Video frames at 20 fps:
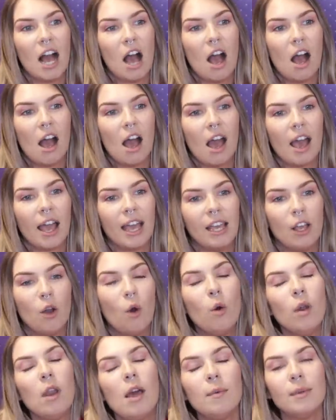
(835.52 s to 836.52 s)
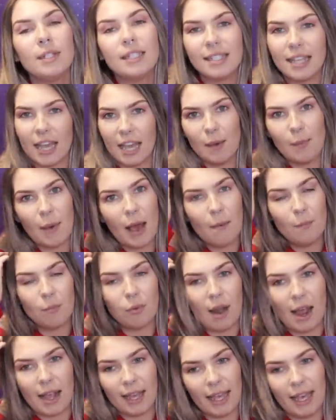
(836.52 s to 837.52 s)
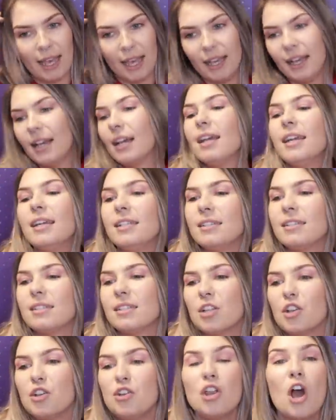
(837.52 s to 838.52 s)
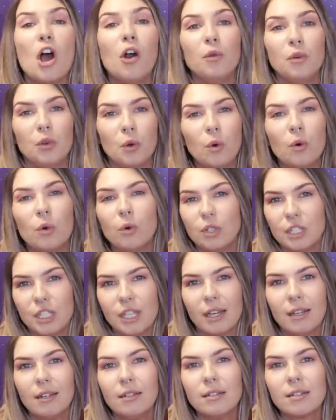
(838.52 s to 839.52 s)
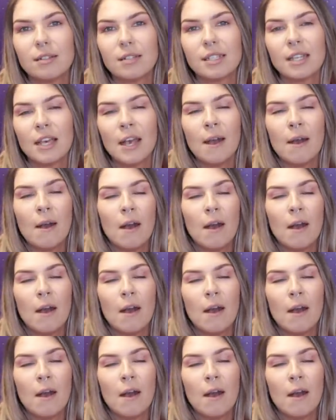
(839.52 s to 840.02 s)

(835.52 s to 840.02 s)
I all I would say about bragging is know your audience.